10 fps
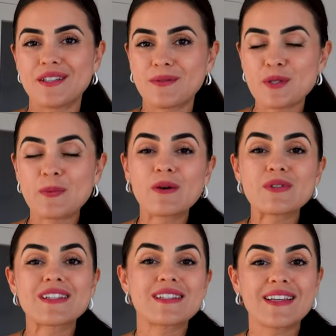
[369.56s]
The
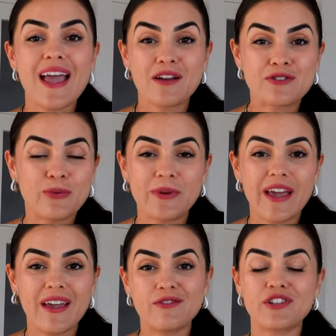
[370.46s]
response is the actual
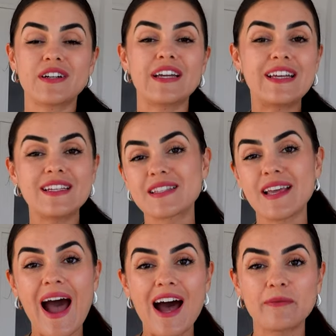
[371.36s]
behavior. It is
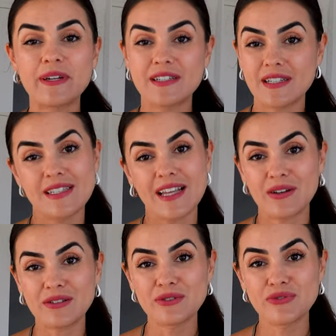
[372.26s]
the habit
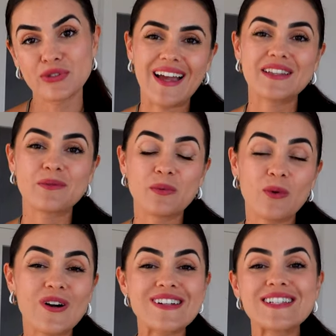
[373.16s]
itself. And the
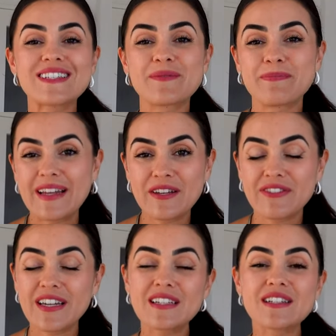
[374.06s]
reward is the
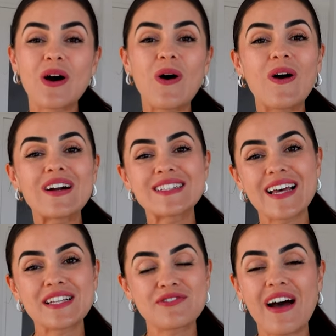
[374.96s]
benefit or
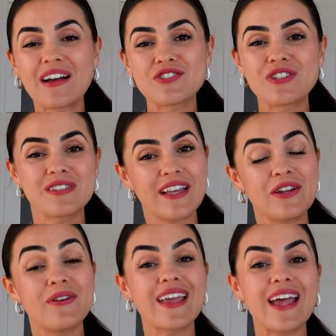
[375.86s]
satisfaction that
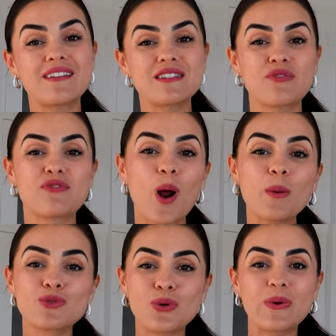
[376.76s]
you get
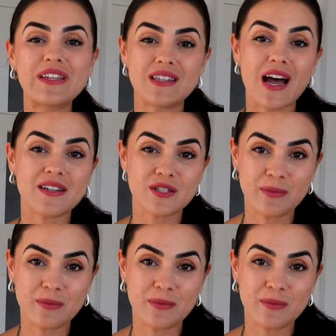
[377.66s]
from doing that